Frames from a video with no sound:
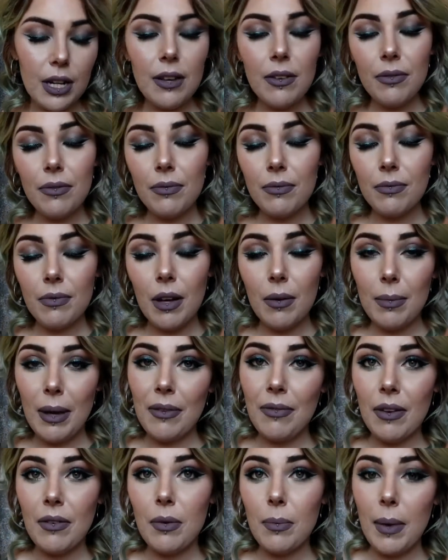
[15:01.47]
3 of
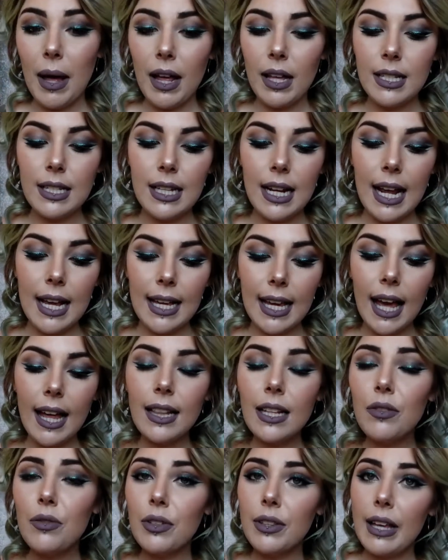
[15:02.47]
my favorite palettes that I
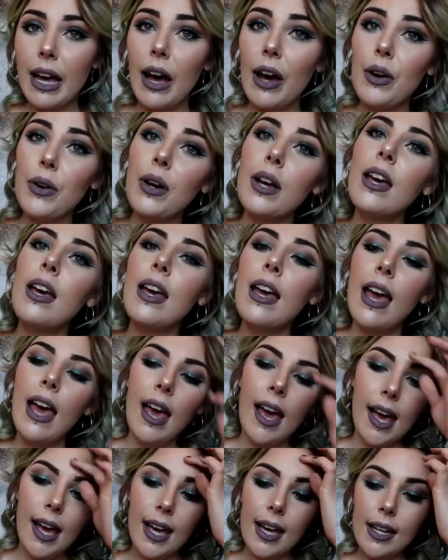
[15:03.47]
can't live without,
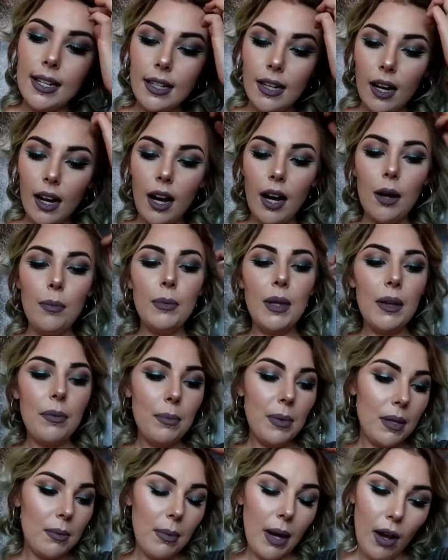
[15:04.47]
and
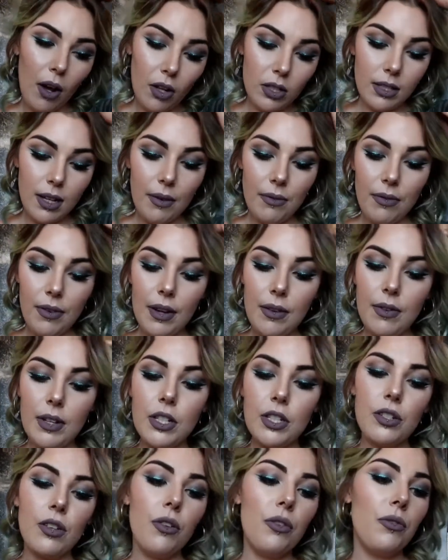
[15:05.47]
they've been my all-time
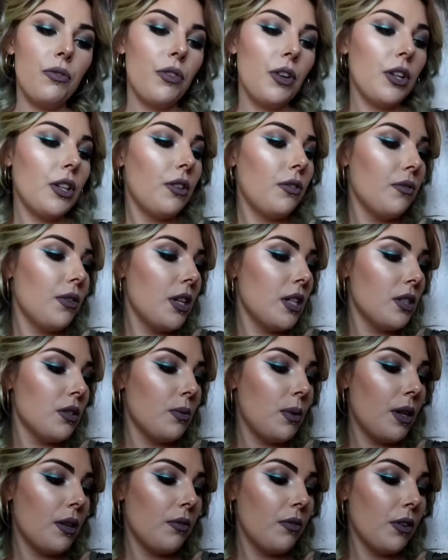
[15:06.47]
favorites. So for the
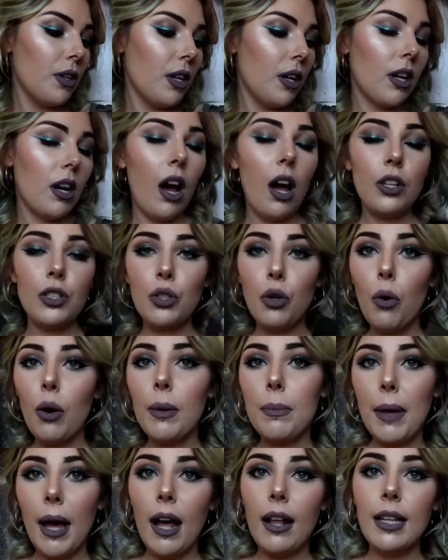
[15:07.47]
first one, for a
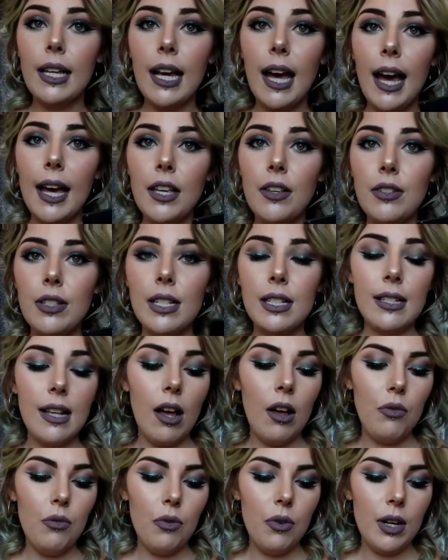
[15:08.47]
contour palette, I use this
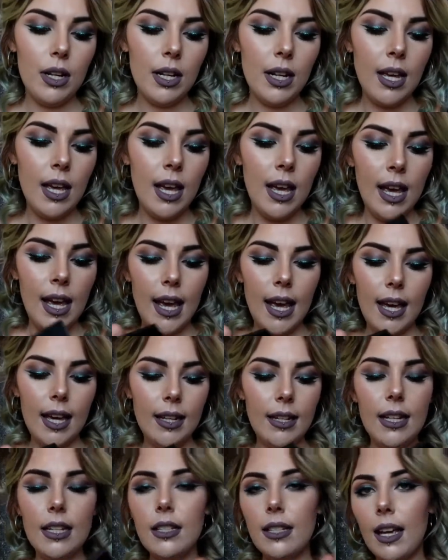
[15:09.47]
e.l.f. one,
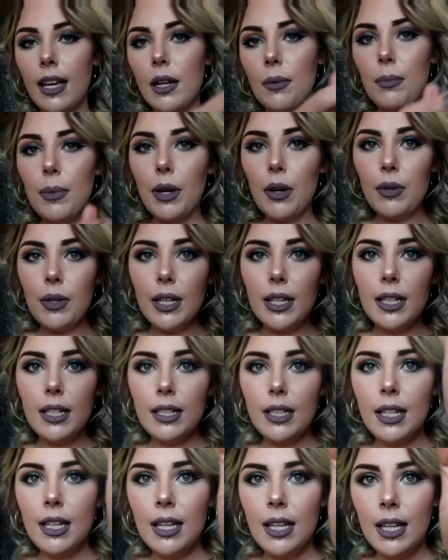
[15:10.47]
and it's kind of
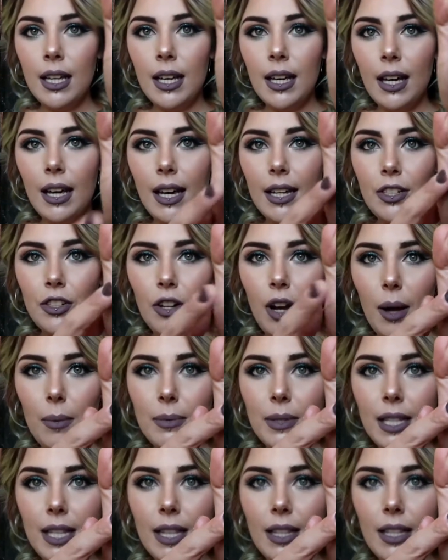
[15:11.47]
broken. I
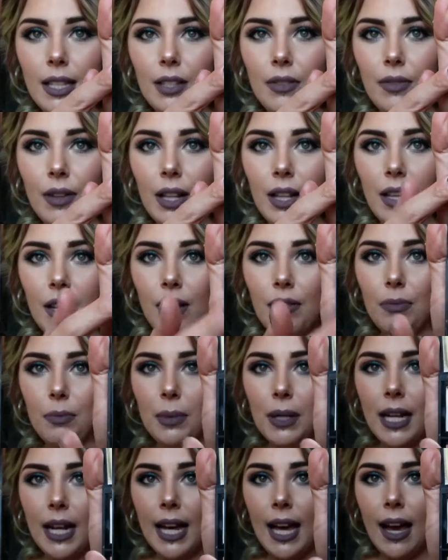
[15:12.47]
dropped it and this fell off,
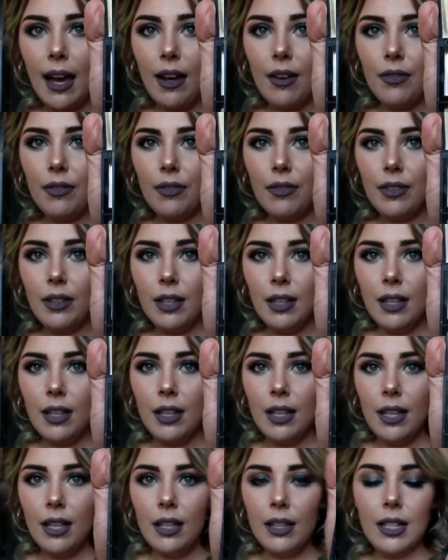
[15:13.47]
but I have
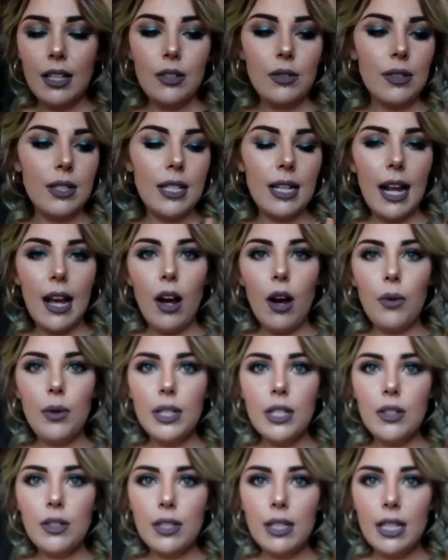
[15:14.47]
these ones, and I
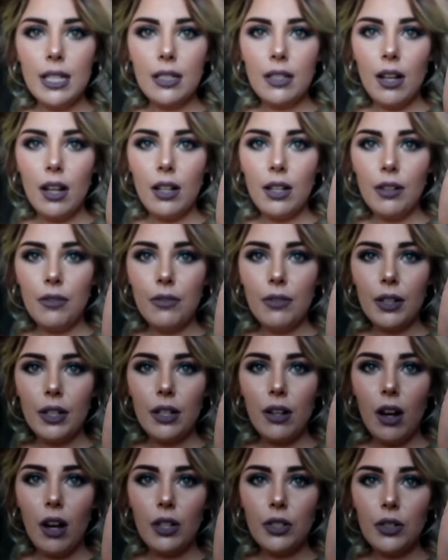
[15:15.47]
always use this color
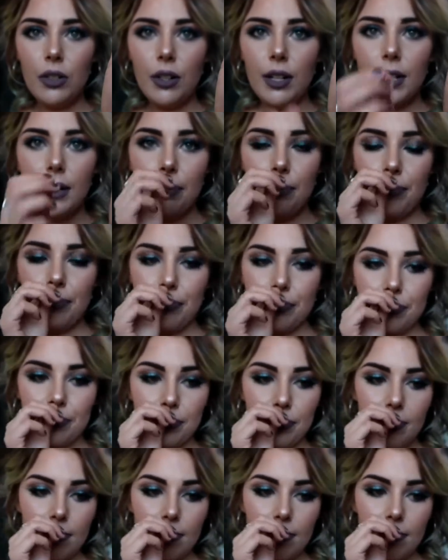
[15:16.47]
for contouring,